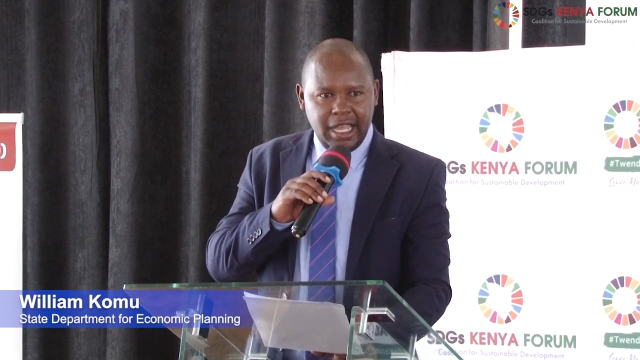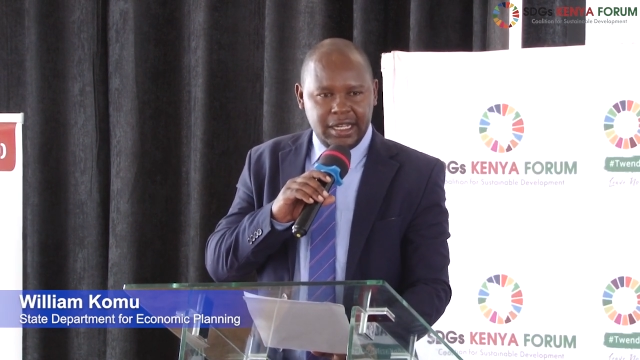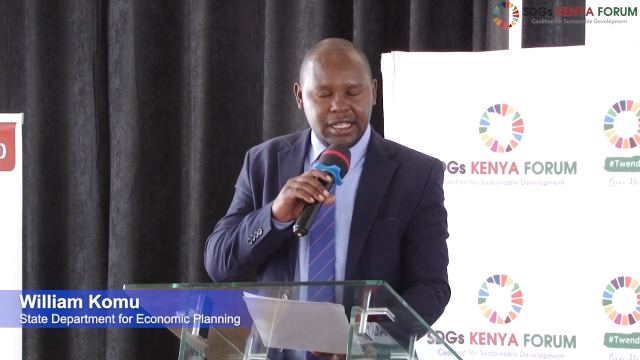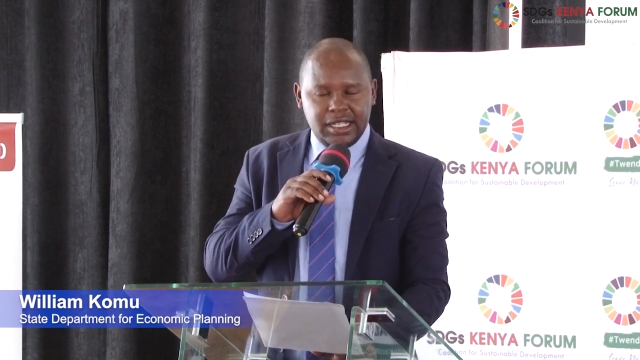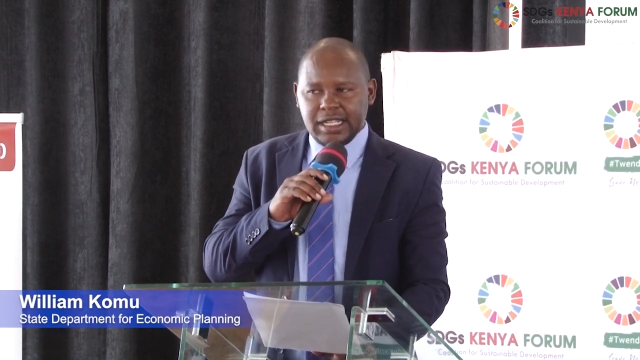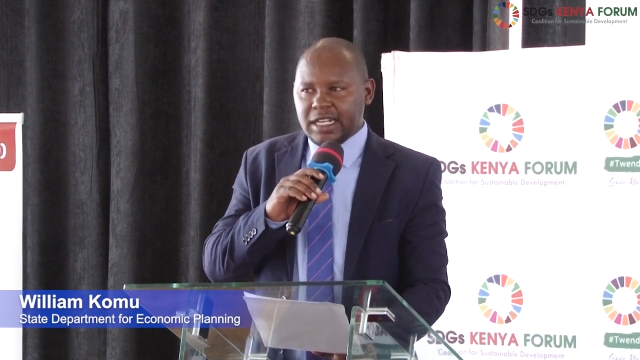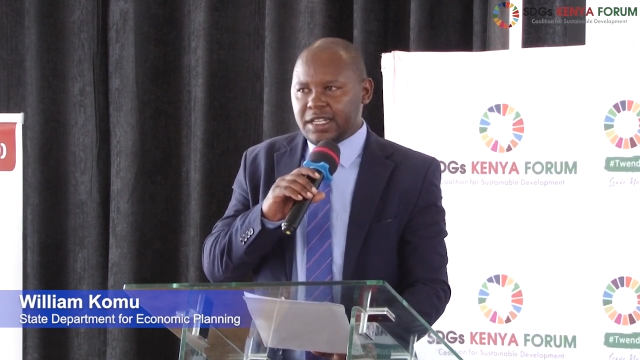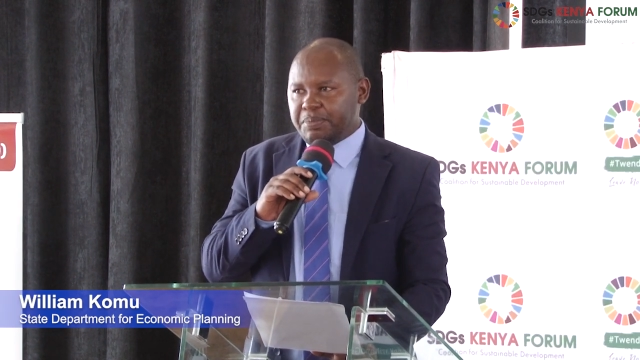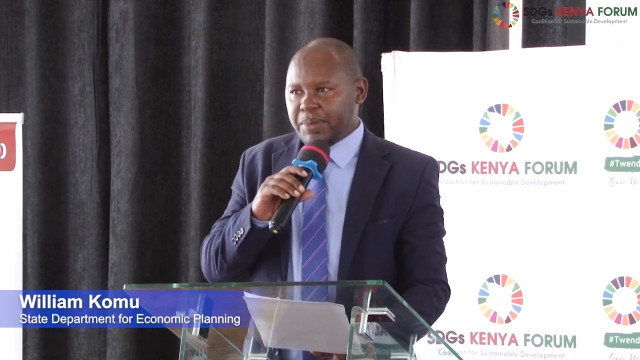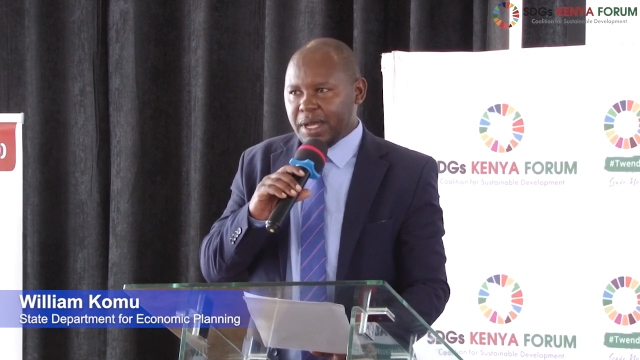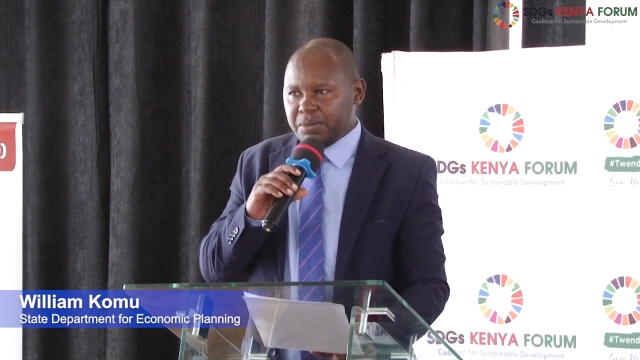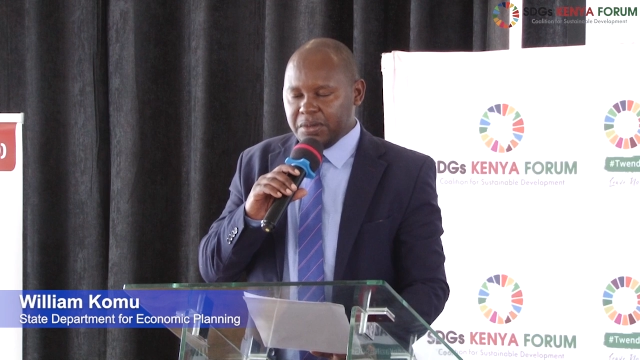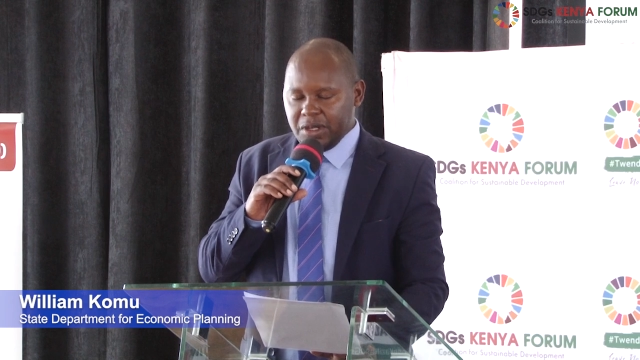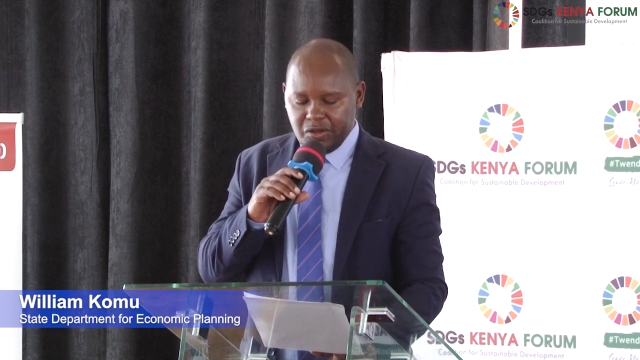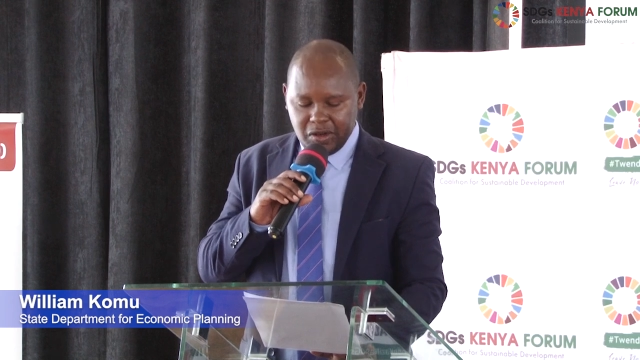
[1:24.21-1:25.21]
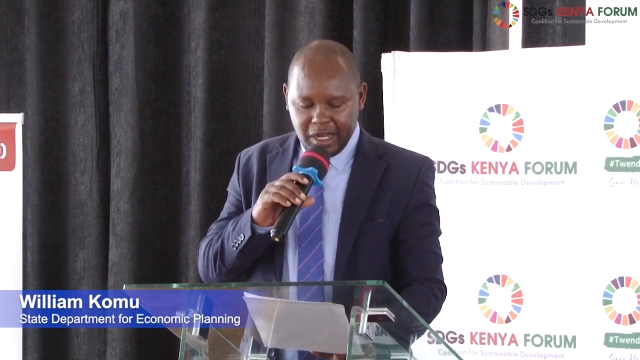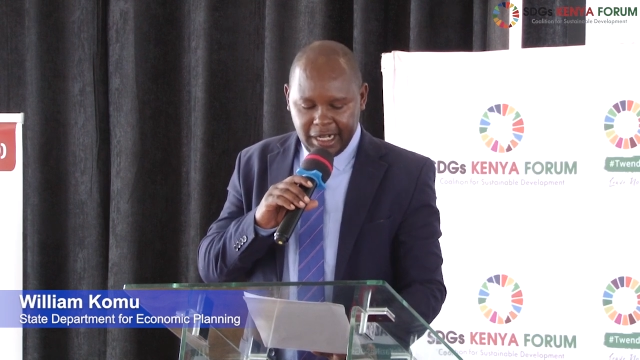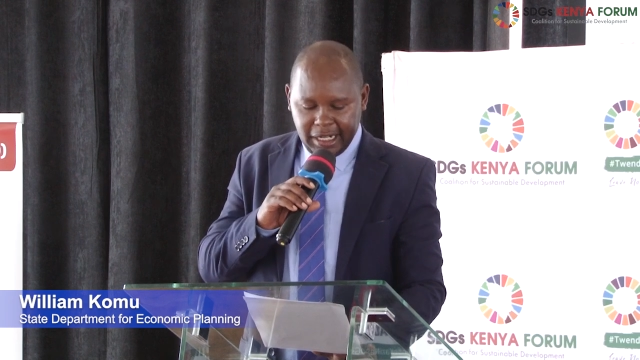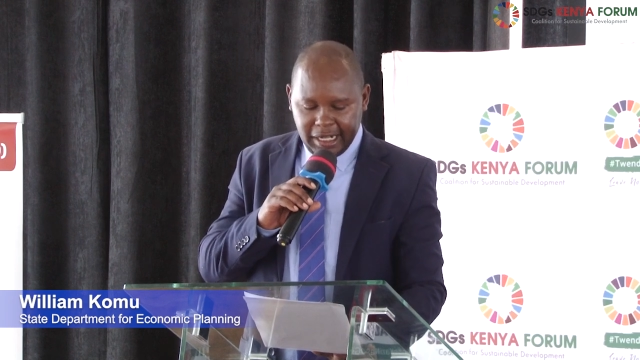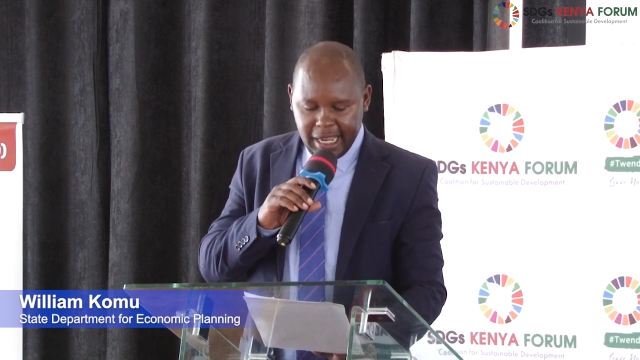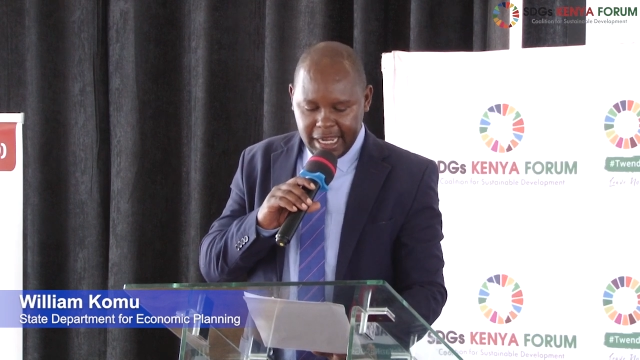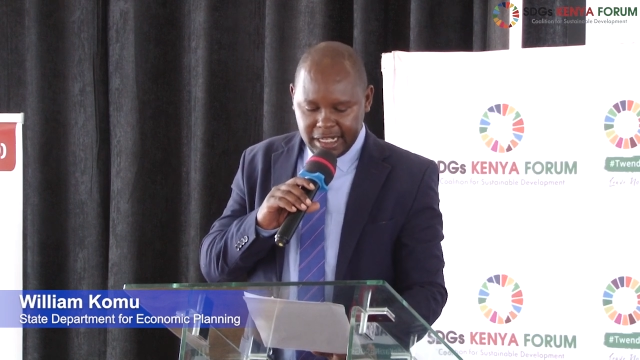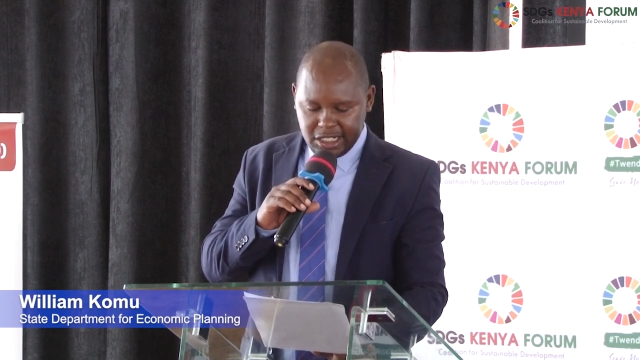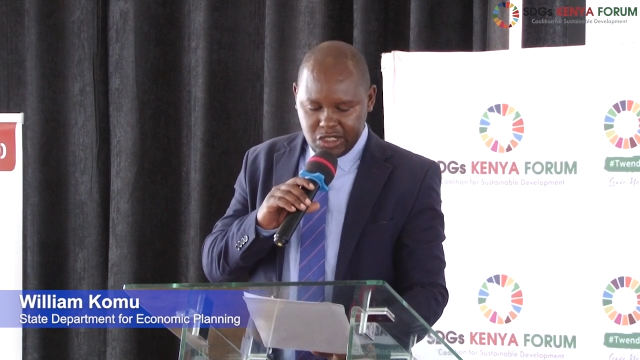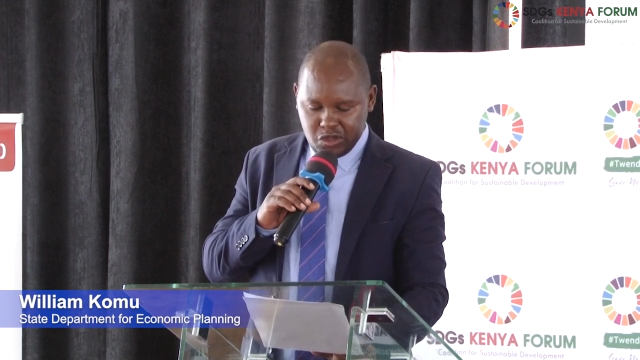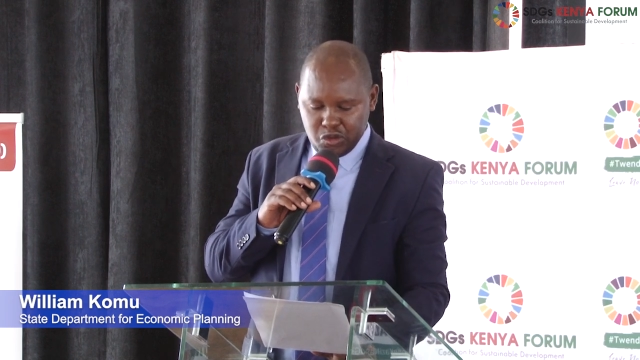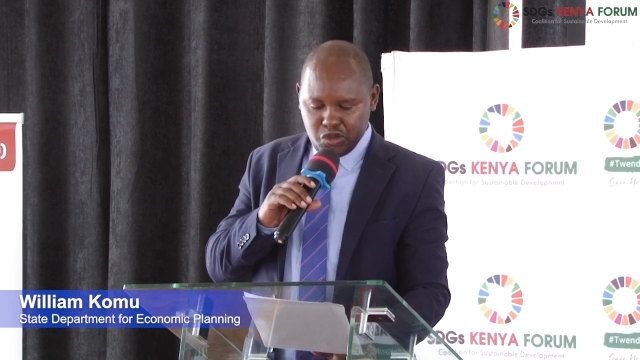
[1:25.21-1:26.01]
And as a department, we are glad